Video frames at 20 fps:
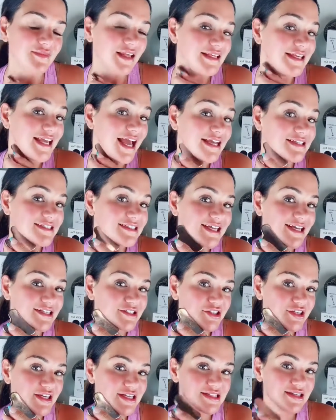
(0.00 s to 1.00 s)
Yes,
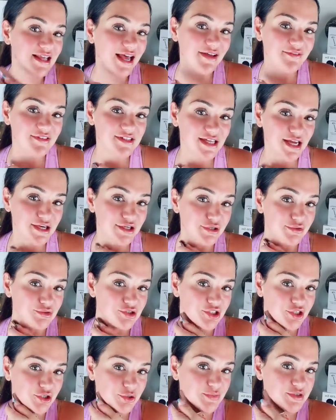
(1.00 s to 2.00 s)
yesterday's live is on
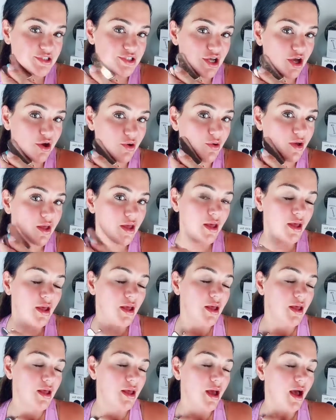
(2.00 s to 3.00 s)
YouTube. So
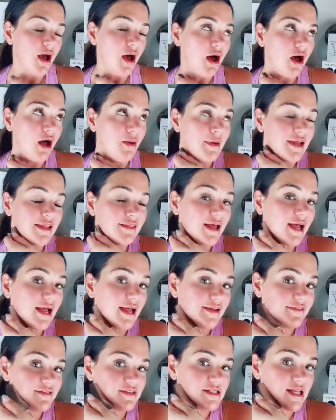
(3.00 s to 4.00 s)
all my
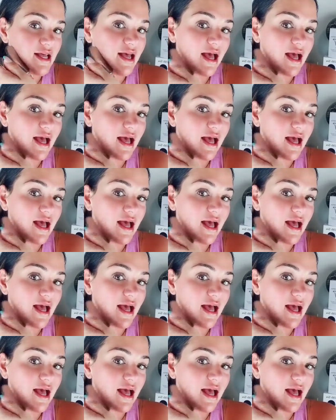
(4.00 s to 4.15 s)
lives,